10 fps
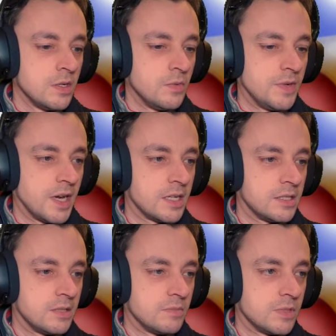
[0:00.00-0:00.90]
We had
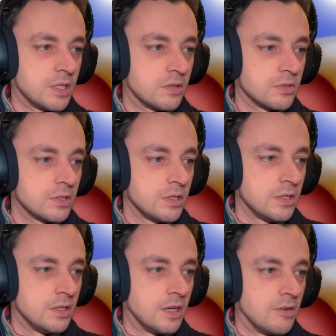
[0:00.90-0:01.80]
an imp's house.
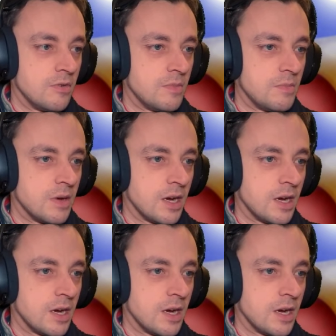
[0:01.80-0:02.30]
I remember